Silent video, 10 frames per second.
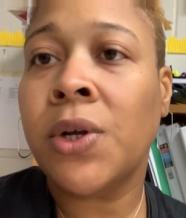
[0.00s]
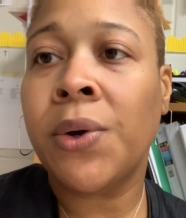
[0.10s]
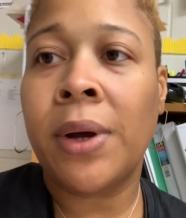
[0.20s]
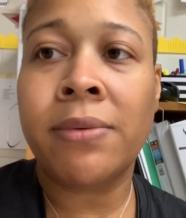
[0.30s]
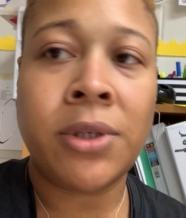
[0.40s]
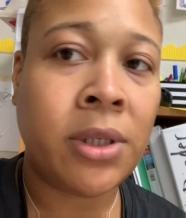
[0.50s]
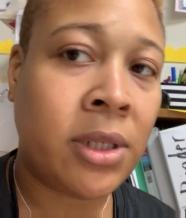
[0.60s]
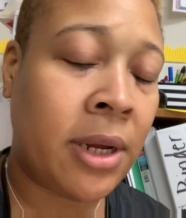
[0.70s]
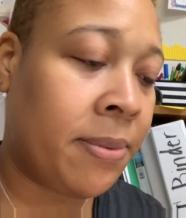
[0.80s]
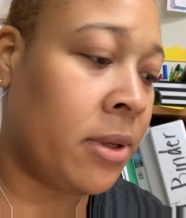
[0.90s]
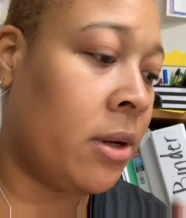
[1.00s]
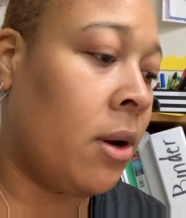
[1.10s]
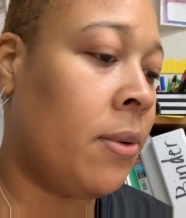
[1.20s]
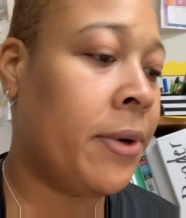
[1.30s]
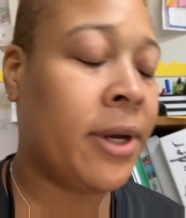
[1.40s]
So I was just stapling the
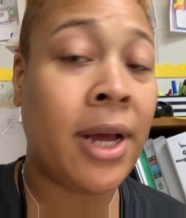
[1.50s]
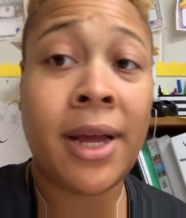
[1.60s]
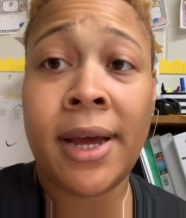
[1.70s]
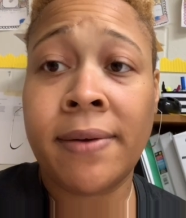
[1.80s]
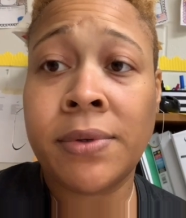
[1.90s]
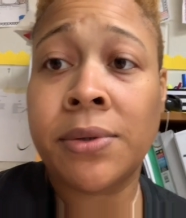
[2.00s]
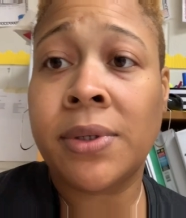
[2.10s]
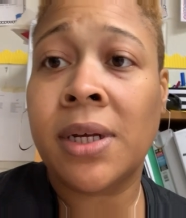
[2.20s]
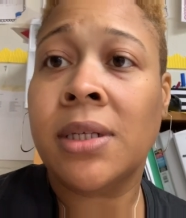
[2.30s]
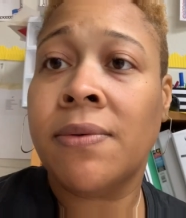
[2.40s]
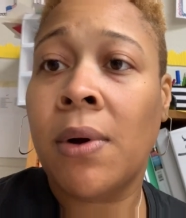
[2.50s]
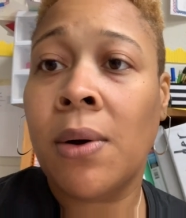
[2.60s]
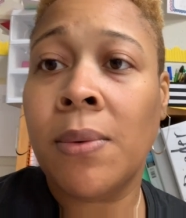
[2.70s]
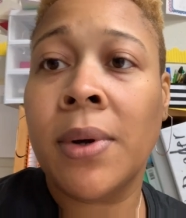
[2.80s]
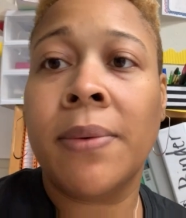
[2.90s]
homework. I have 2 sets of
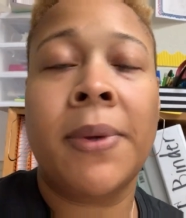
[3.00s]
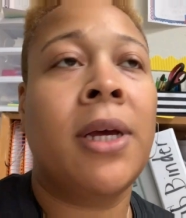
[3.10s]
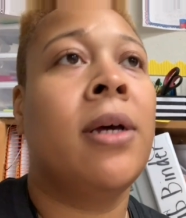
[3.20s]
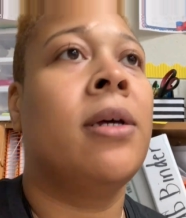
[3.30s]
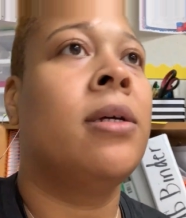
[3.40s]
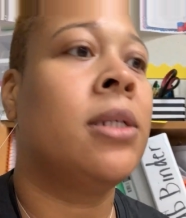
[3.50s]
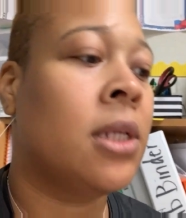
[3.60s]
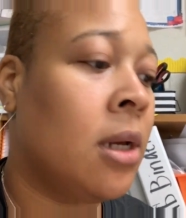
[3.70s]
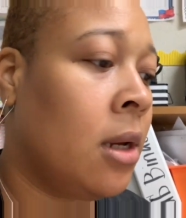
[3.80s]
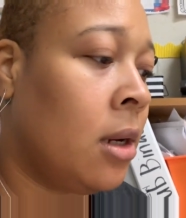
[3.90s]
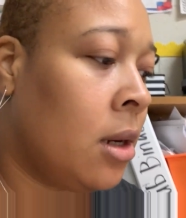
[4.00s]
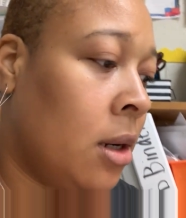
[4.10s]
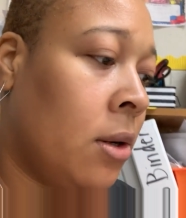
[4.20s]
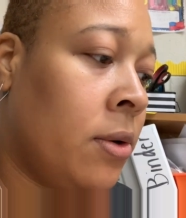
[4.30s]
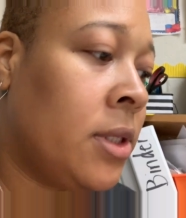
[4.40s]
homework because,
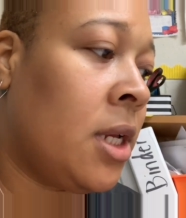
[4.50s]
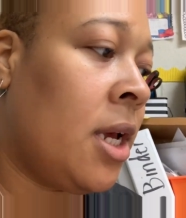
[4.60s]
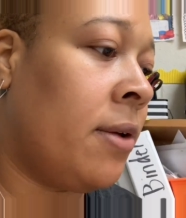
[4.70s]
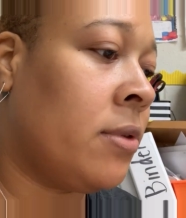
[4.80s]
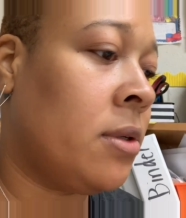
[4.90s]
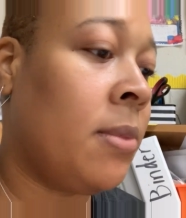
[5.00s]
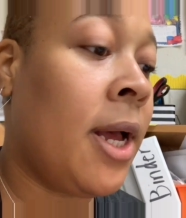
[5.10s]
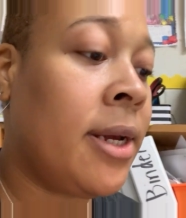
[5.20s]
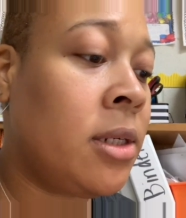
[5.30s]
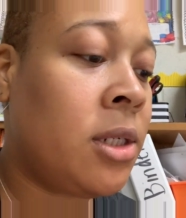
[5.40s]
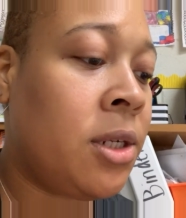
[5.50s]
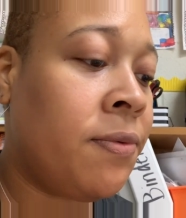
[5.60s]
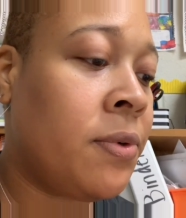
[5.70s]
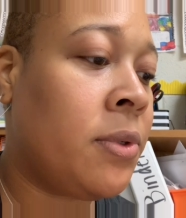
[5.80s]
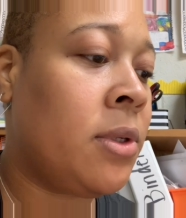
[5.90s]
of course, I have some high
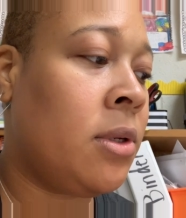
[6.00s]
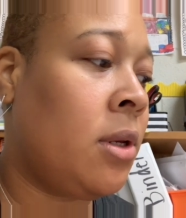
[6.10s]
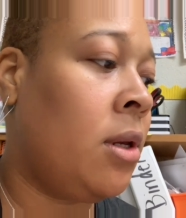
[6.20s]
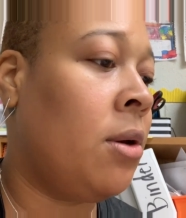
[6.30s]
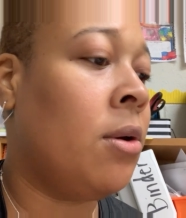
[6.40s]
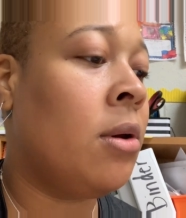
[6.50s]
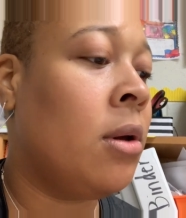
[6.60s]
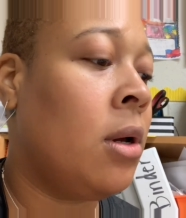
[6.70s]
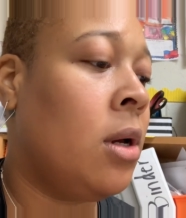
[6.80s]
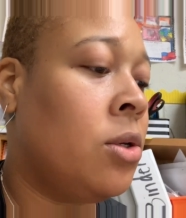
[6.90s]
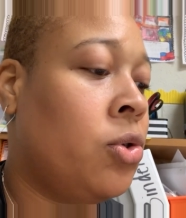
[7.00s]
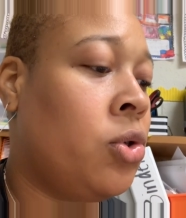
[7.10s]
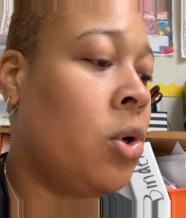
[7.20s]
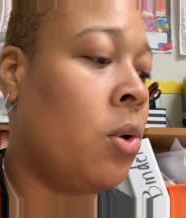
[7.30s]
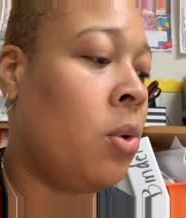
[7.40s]
achievers in here.
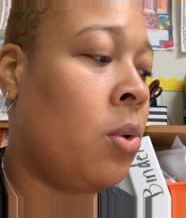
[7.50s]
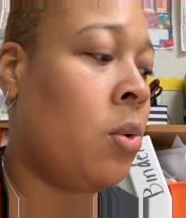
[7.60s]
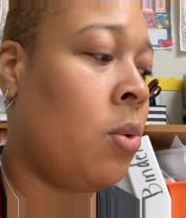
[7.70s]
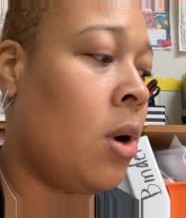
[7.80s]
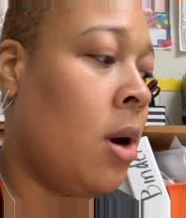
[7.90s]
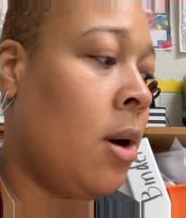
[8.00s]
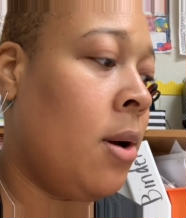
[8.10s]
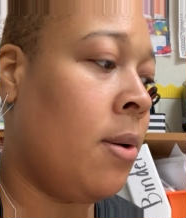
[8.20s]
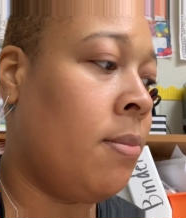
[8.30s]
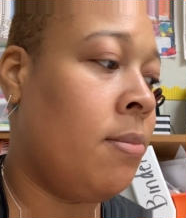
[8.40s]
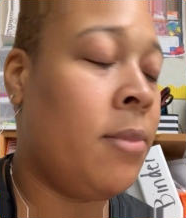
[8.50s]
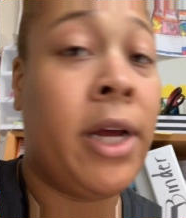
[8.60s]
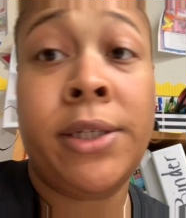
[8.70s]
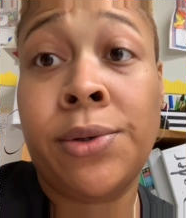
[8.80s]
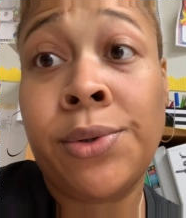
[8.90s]
So
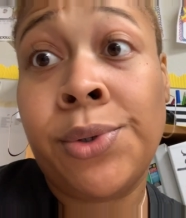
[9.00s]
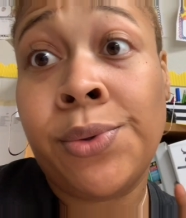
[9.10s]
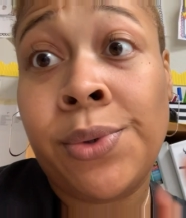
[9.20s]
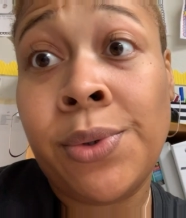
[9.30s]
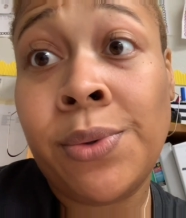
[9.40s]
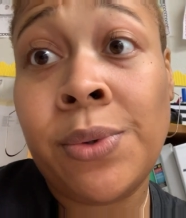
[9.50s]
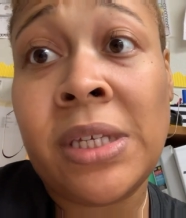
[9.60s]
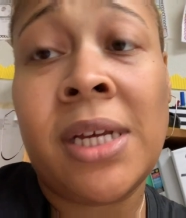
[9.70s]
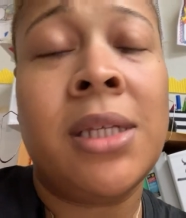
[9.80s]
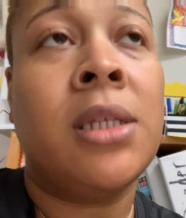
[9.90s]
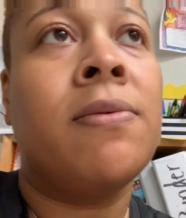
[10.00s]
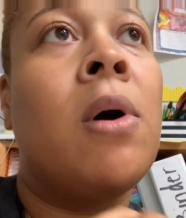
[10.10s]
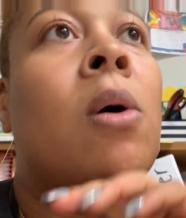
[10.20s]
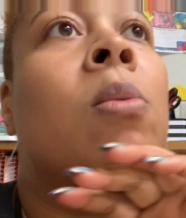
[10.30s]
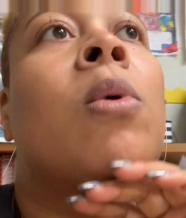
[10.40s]
I do 2 sets of
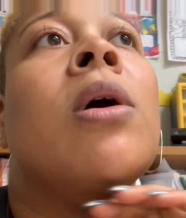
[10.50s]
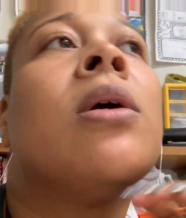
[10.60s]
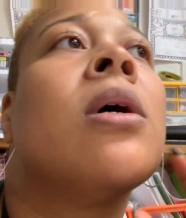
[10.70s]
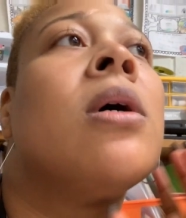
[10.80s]
homework.